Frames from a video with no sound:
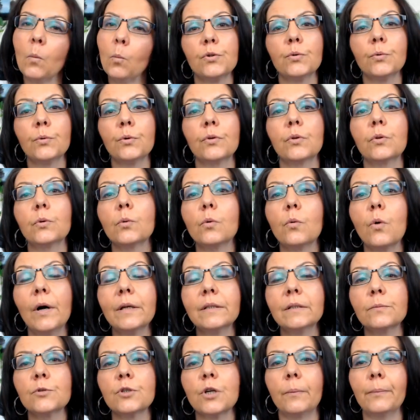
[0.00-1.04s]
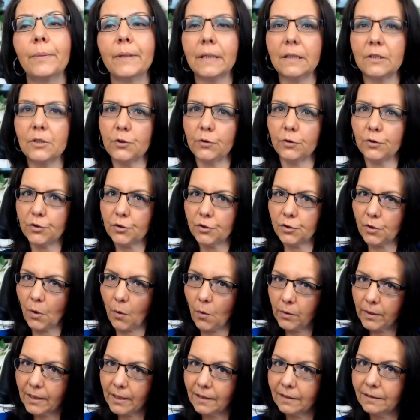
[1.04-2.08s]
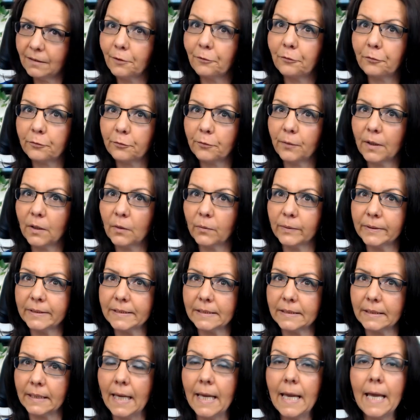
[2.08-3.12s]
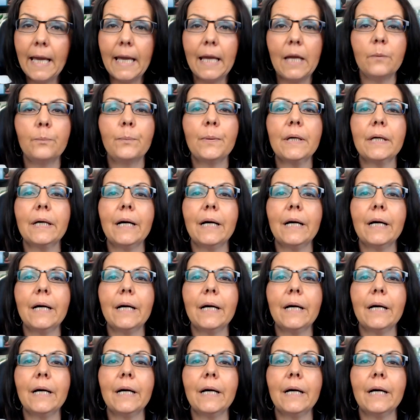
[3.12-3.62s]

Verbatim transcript: what you're doing through quantum jumping is you're soaking in the frequency